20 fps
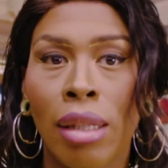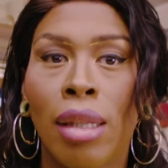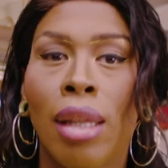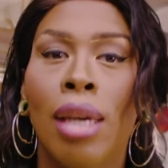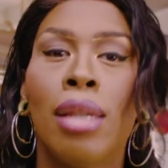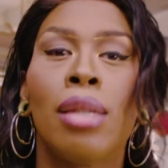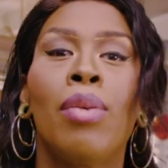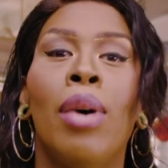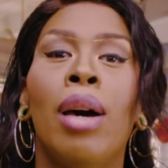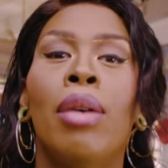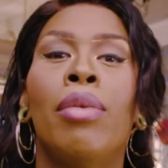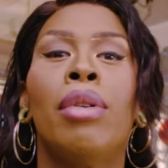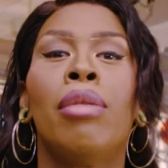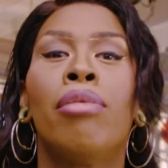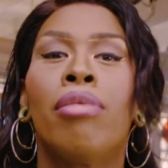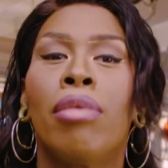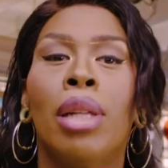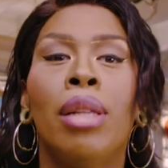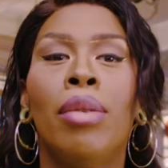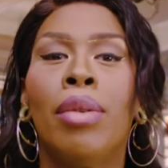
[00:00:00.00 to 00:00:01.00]
That's why we
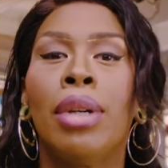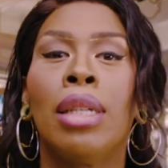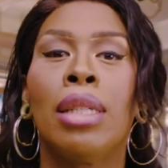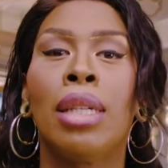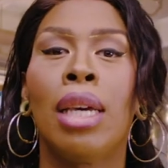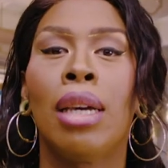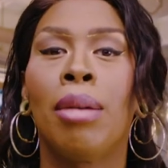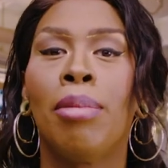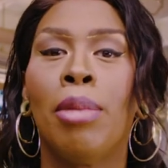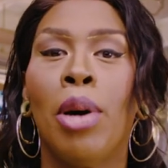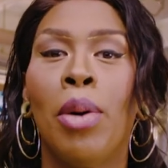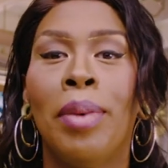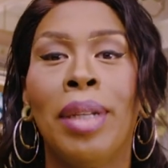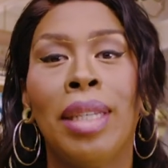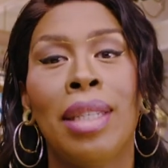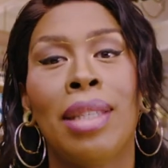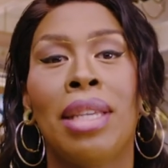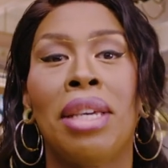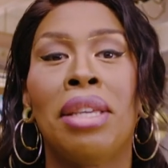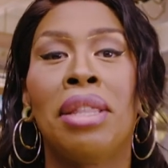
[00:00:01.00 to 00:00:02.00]
really wanna take a moment
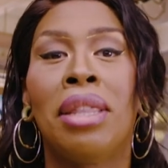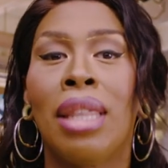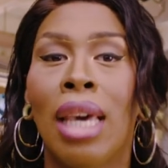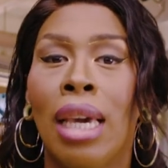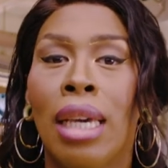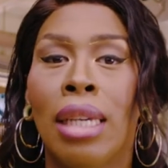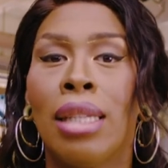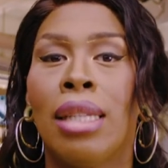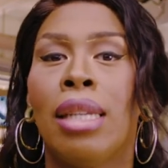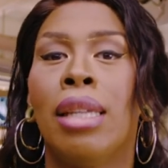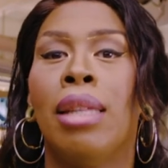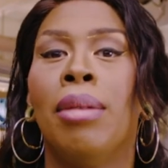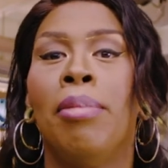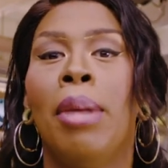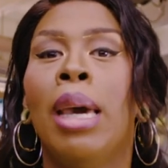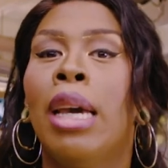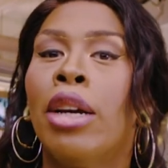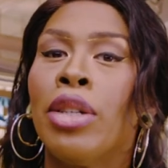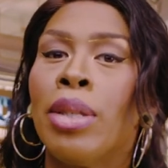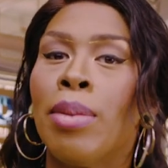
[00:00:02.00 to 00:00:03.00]
to say thanks to the
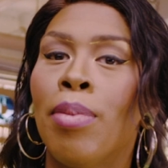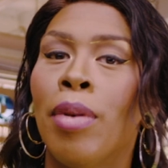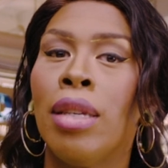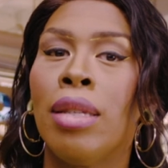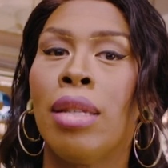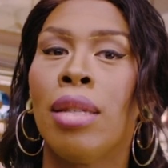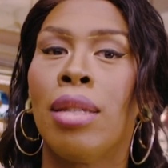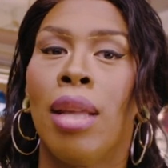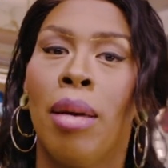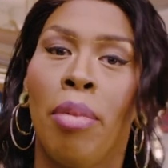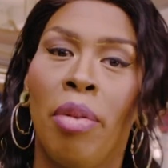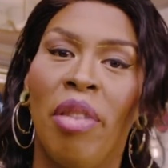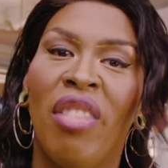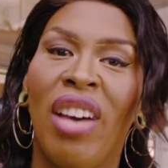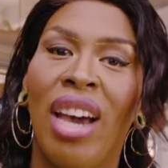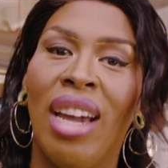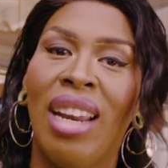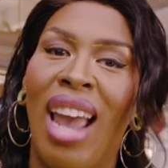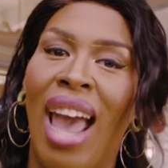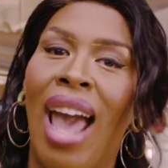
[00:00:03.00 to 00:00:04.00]
makerspaces that
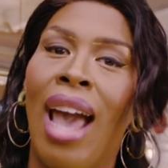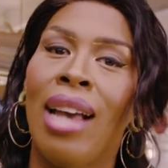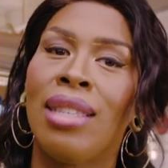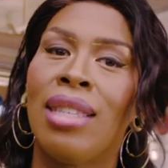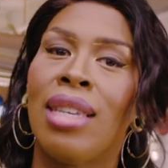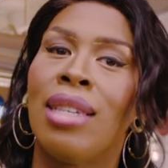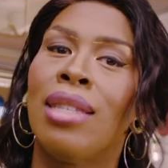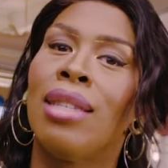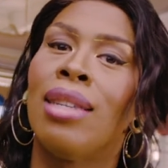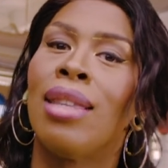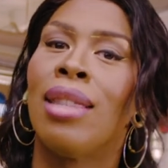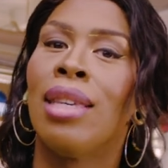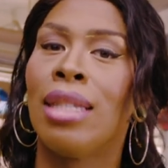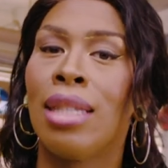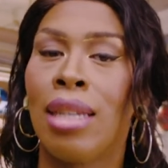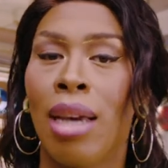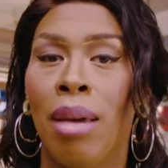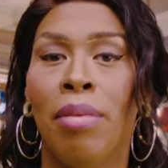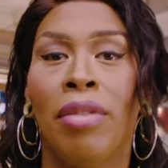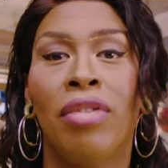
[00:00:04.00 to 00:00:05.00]
provide access to this
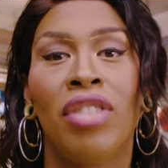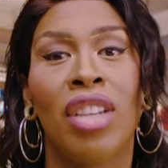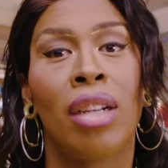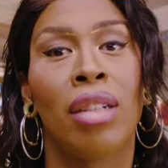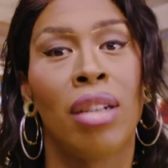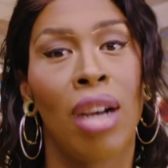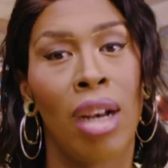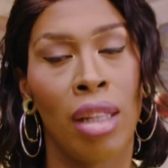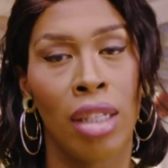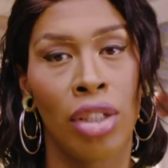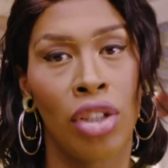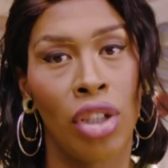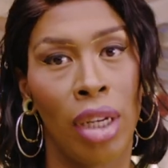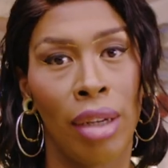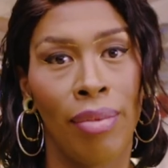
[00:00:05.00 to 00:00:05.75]
type of technology.